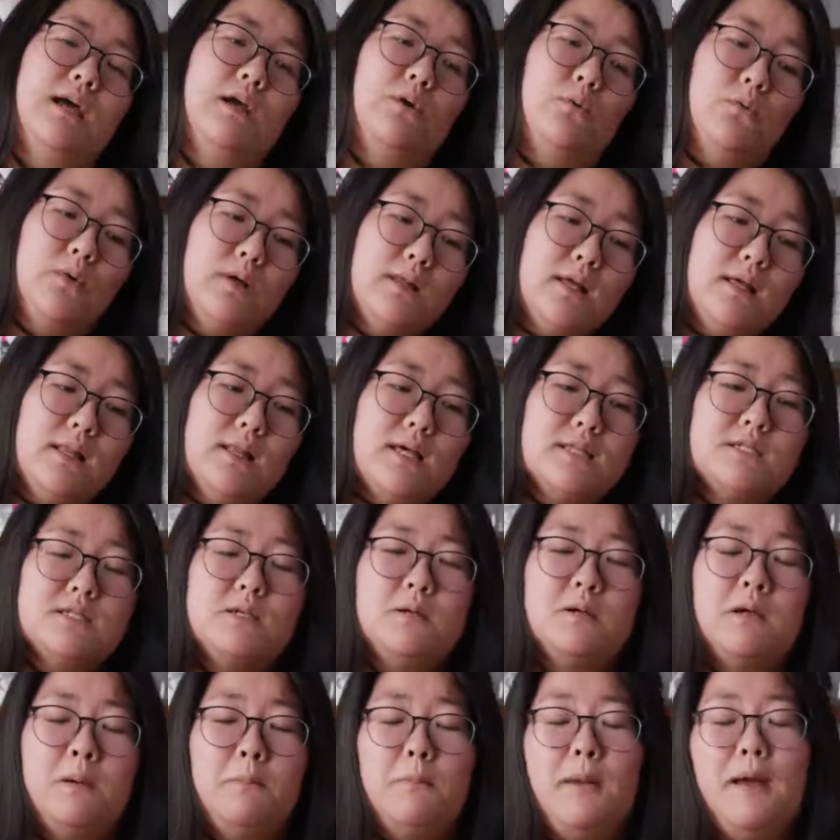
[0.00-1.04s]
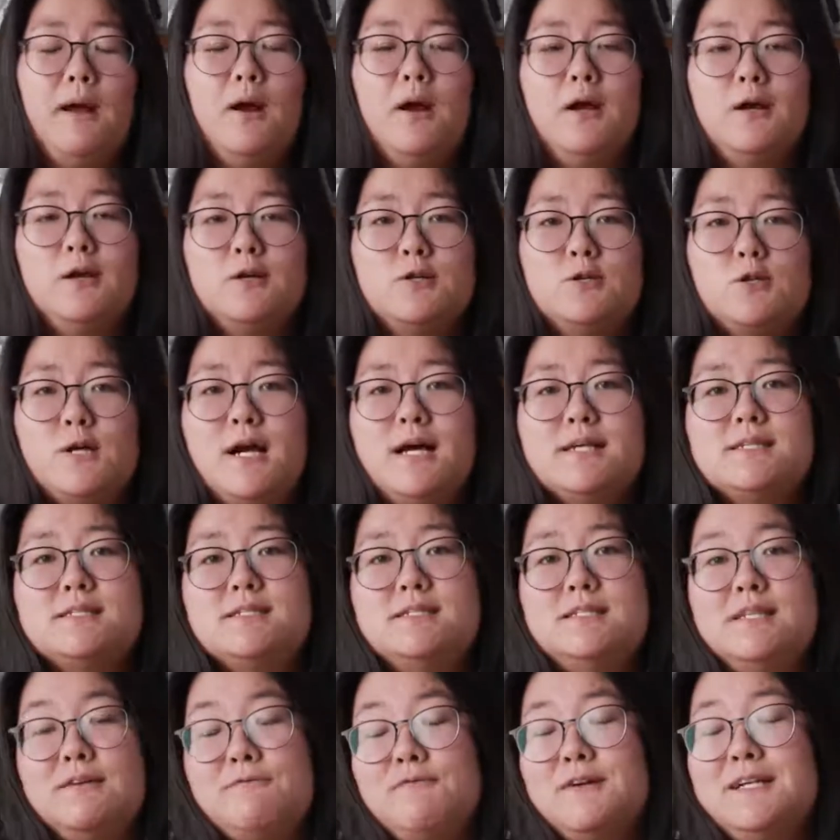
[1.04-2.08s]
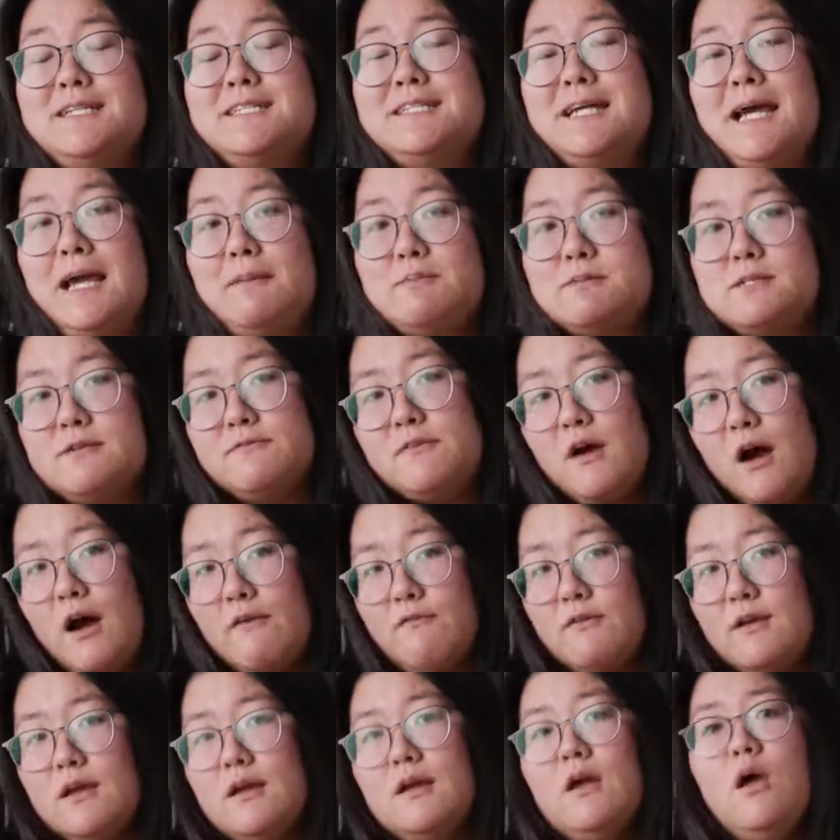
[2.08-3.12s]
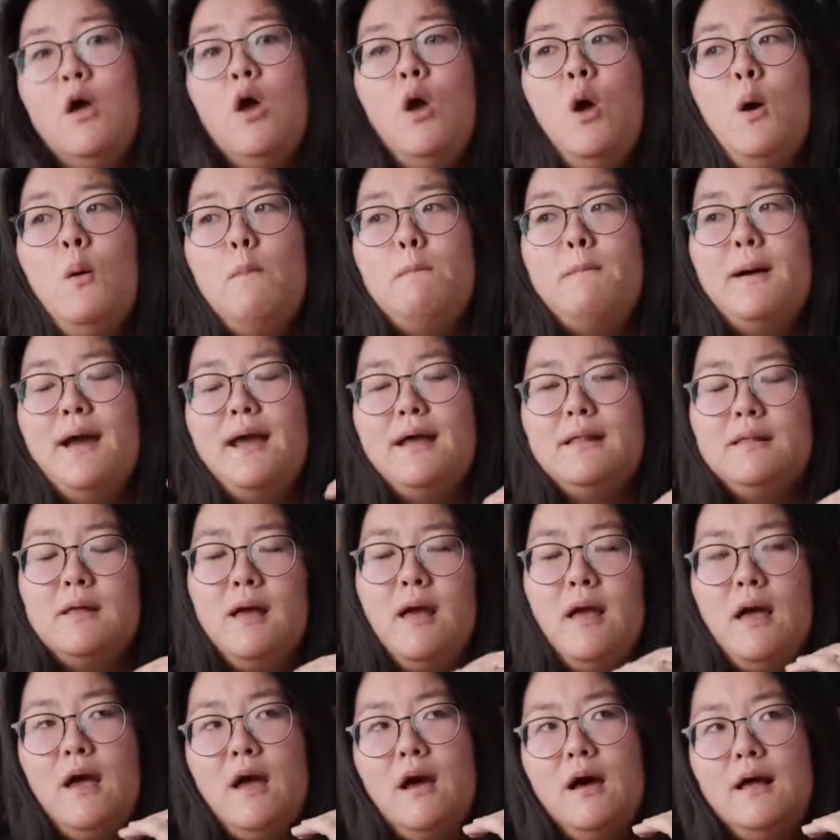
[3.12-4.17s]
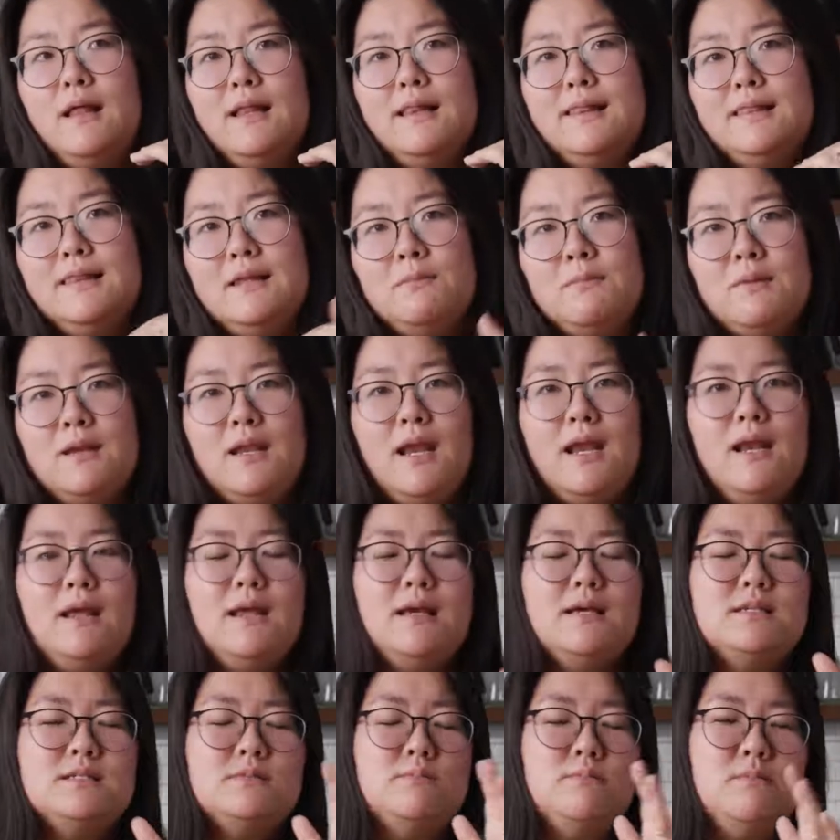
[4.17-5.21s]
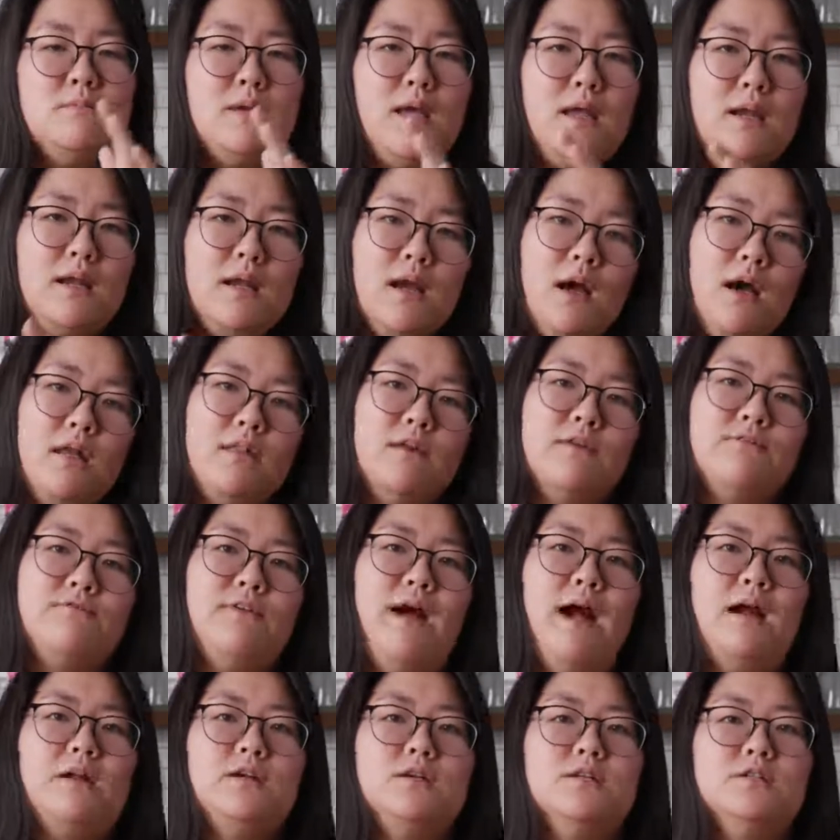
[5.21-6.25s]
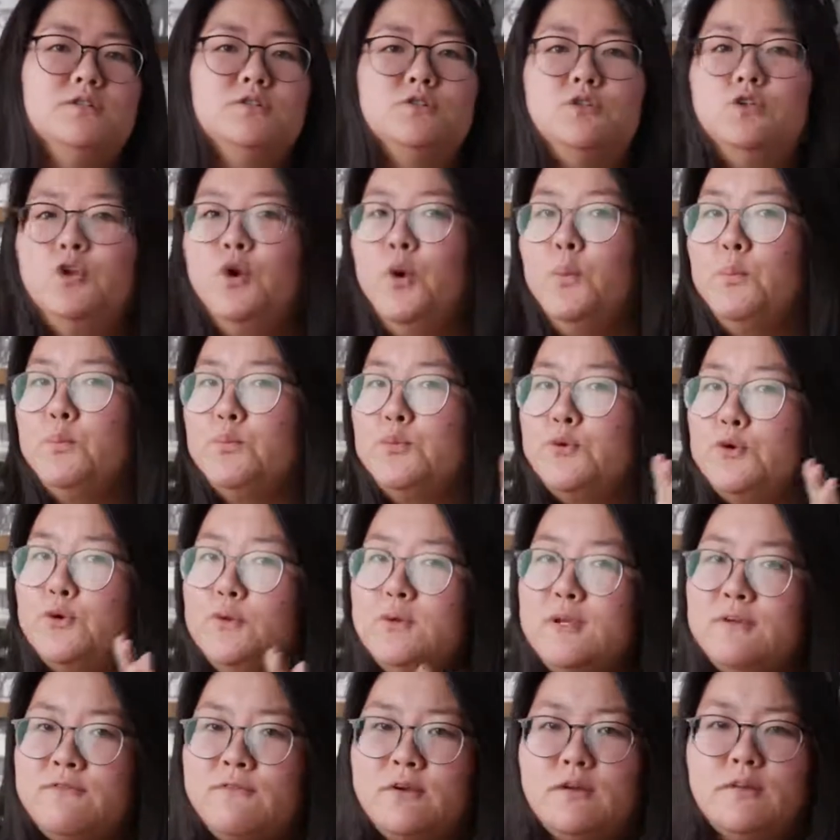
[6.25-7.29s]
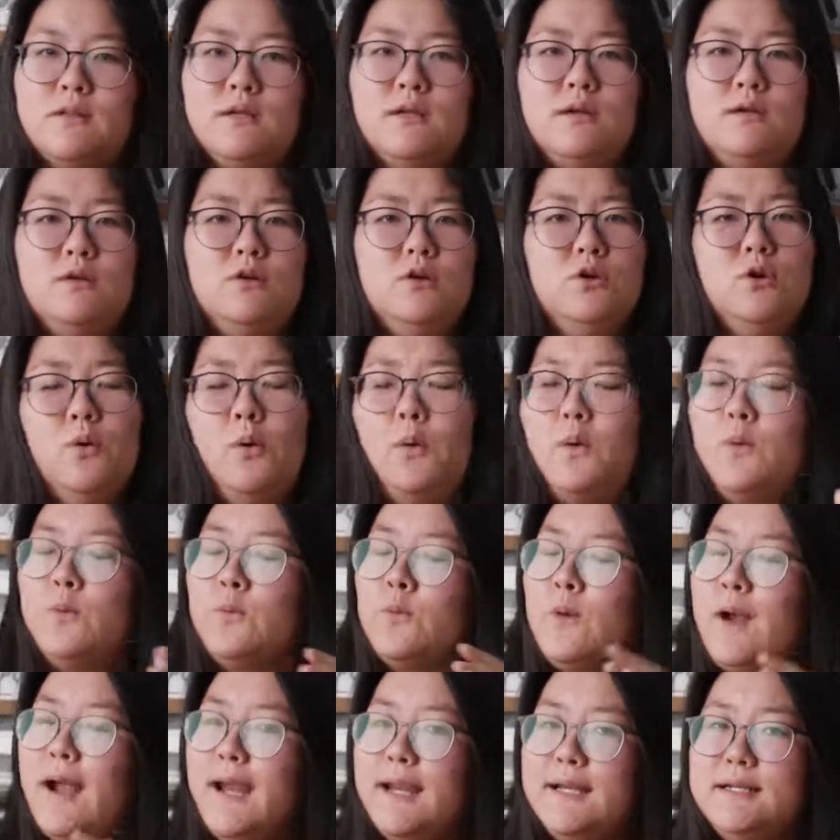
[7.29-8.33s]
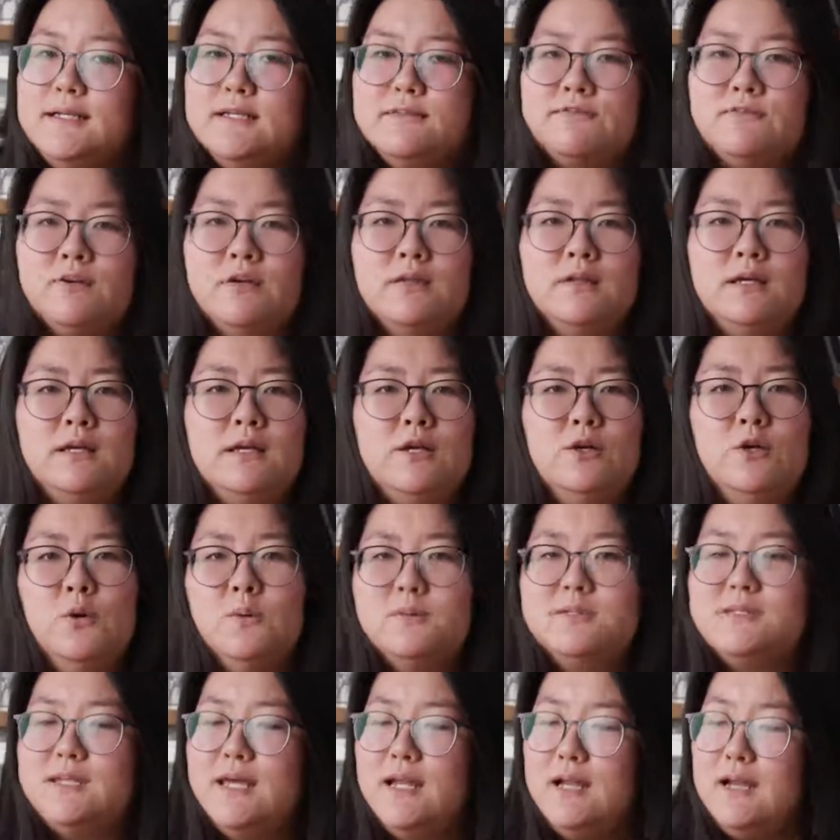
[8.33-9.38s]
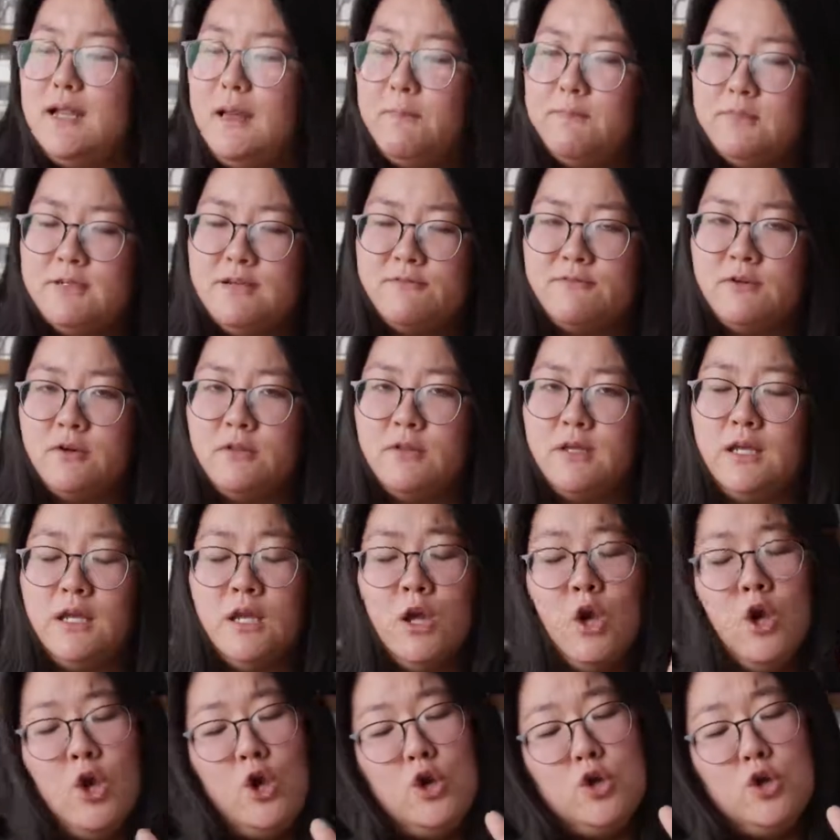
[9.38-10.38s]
it really lets you compare and contrast different types of coffee by eliminating as many other factors. You don't brew differently, you don't grind differently, you don't set it up differently.